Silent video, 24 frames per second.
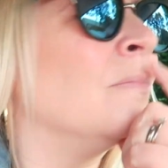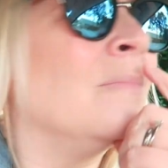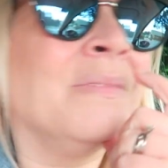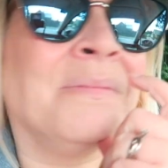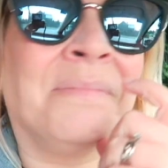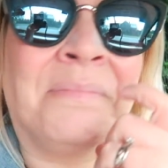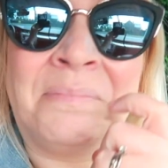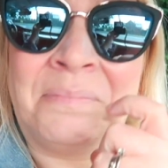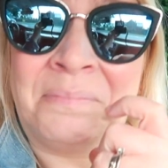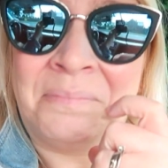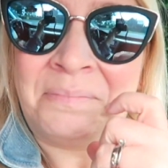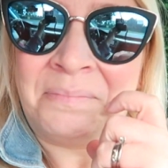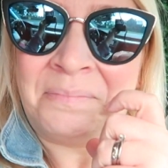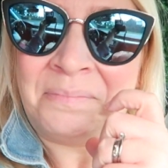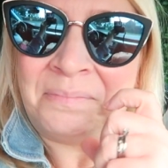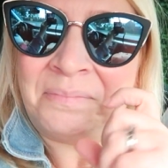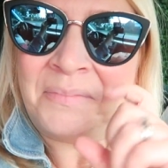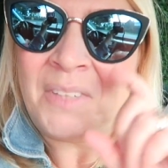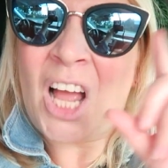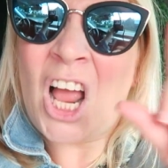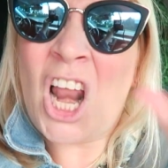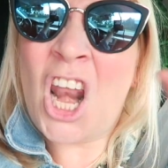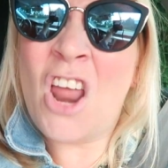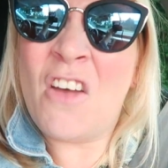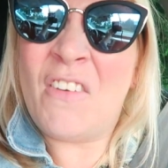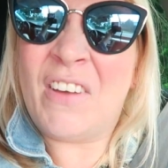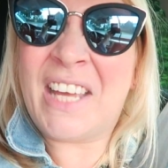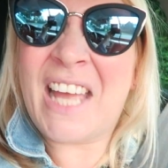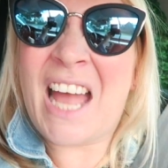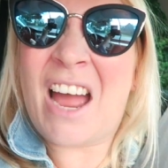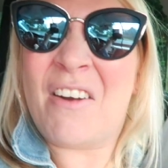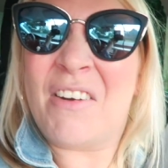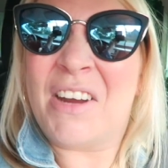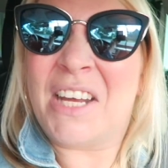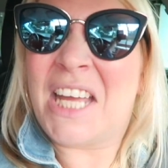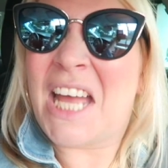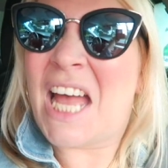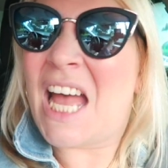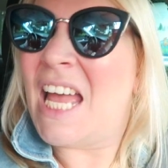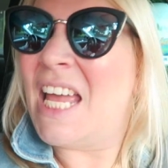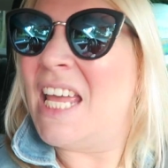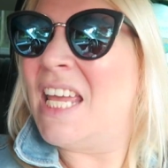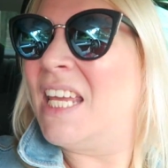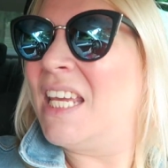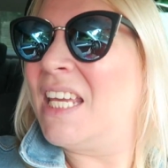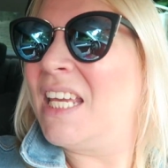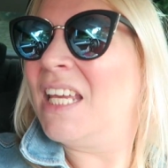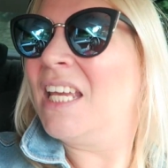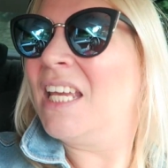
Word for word: My favourite cake A is a carrot cake.